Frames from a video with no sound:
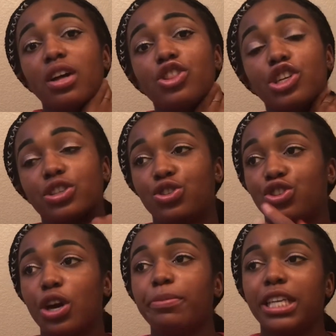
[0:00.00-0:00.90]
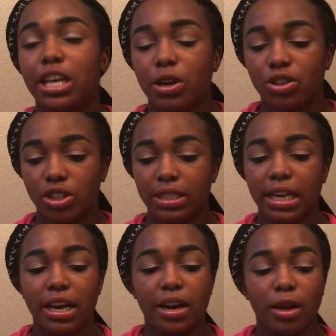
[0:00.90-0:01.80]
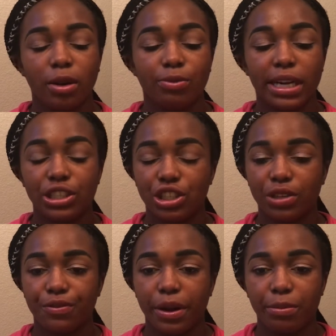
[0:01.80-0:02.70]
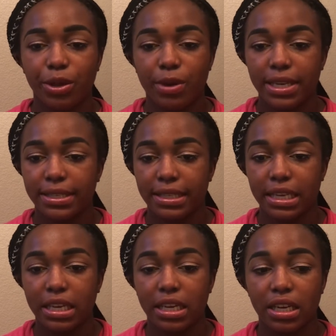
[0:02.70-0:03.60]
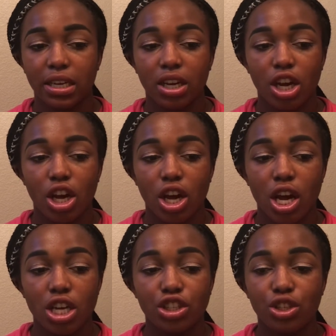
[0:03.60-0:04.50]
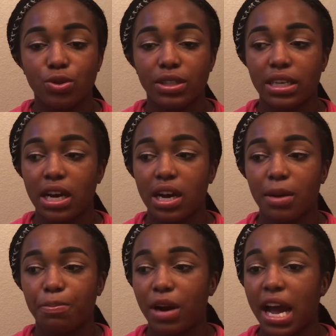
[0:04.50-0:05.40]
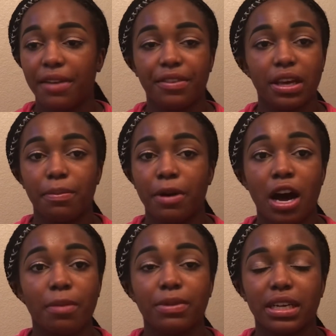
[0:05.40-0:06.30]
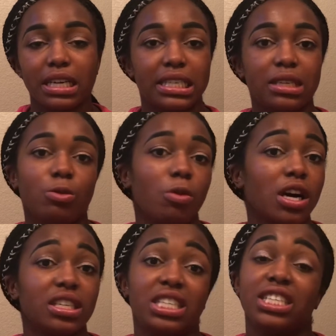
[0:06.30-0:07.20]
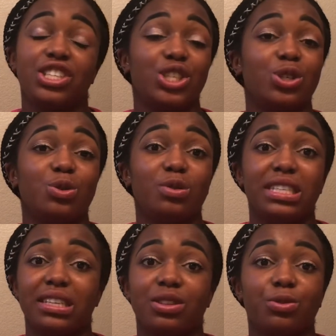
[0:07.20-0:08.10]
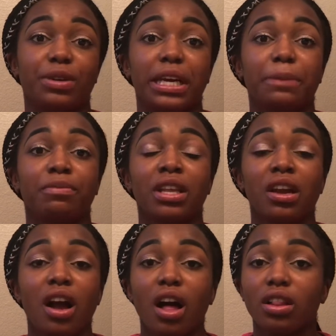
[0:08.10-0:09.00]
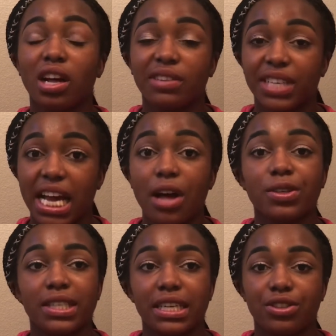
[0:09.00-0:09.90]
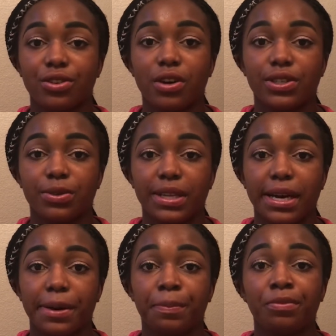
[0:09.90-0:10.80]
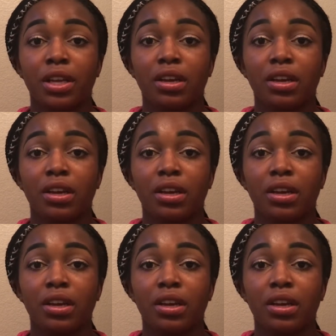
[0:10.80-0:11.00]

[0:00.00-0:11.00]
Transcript: There's so many coaches there ranging from USC, Azusa, private, public, D1, D2, D3. A lot of Cal states are also there.